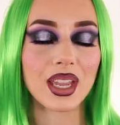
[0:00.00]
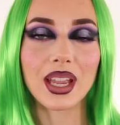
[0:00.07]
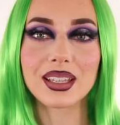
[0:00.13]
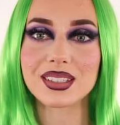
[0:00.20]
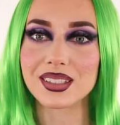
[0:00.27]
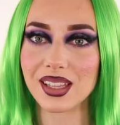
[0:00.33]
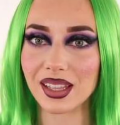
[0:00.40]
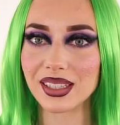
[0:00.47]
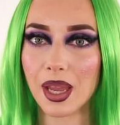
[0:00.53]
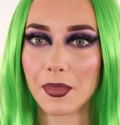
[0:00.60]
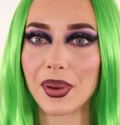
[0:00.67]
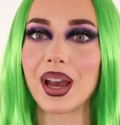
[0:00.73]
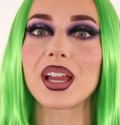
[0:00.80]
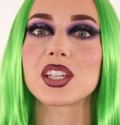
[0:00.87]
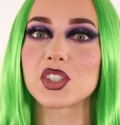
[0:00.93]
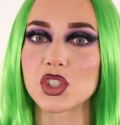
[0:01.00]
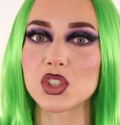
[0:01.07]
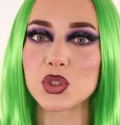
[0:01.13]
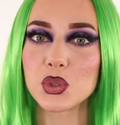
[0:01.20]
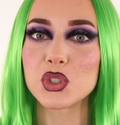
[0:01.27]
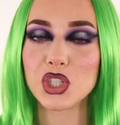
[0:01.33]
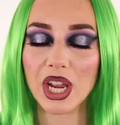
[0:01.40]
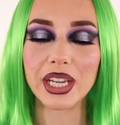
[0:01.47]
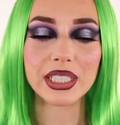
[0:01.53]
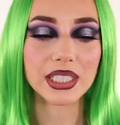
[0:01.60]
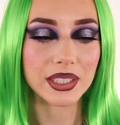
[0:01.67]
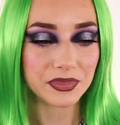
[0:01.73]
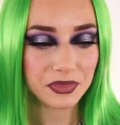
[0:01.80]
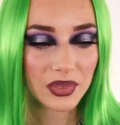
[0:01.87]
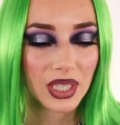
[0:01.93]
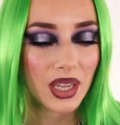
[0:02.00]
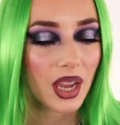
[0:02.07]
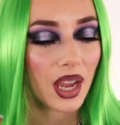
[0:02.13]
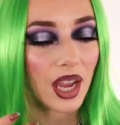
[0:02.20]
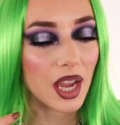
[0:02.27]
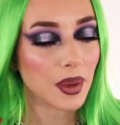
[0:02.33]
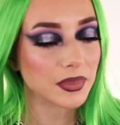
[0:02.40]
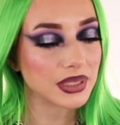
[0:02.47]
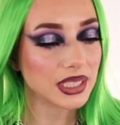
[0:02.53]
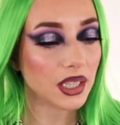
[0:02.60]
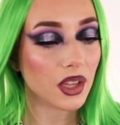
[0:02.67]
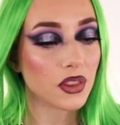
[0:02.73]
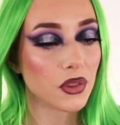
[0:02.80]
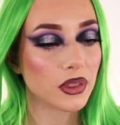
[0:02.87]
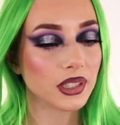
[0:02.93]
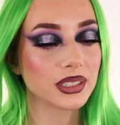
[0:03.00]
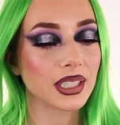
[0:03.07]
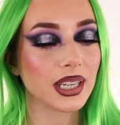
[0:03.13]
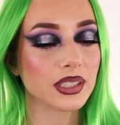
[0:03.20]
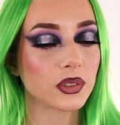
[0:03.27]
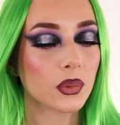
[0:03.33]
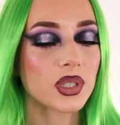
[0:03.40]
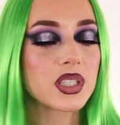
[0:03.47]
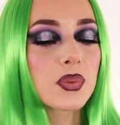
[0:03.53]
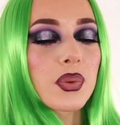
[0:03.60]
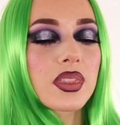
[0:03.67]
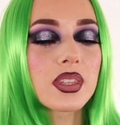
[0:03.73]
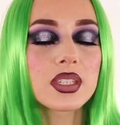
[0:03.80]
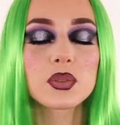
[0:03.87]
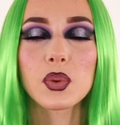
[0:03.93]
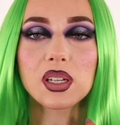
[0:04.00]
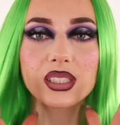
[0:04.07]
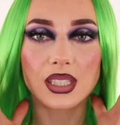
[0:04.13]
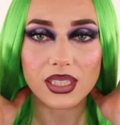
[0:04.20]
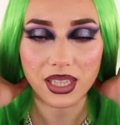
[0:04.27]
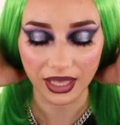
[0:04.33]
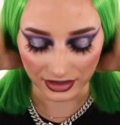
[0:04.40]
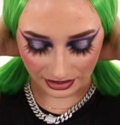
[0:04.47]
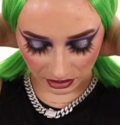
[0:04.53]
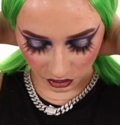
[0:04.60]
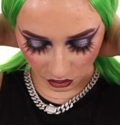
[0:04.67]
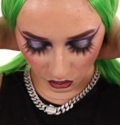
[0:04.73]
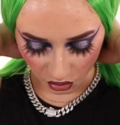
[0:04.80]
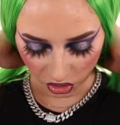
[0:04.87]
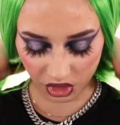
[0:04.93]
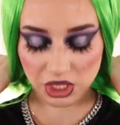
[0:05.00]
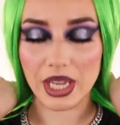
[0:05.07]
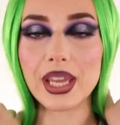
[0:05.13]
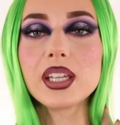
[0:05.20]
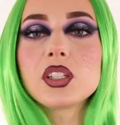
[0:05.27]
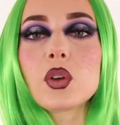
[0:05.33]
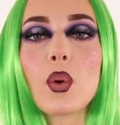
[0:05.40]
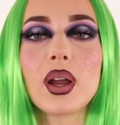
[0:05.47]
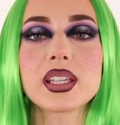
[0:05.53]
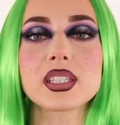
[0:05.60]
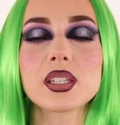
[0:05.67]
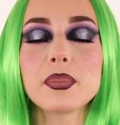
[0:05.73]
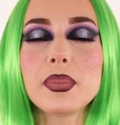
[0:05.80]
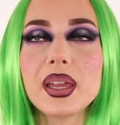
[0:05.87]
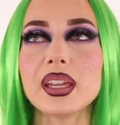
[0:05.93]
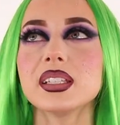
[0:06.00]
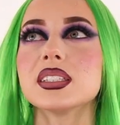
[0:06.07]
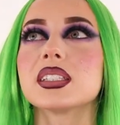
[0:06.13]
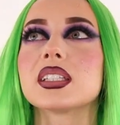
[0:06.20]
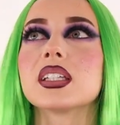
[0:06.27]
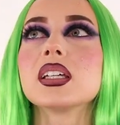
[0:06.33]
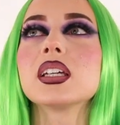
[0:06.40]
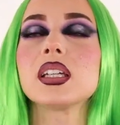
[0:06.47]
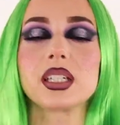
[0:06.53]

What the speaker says: It's not that bad. It's just too shiny. The other thing that I noticed with these ones is that they do shed quite a bit.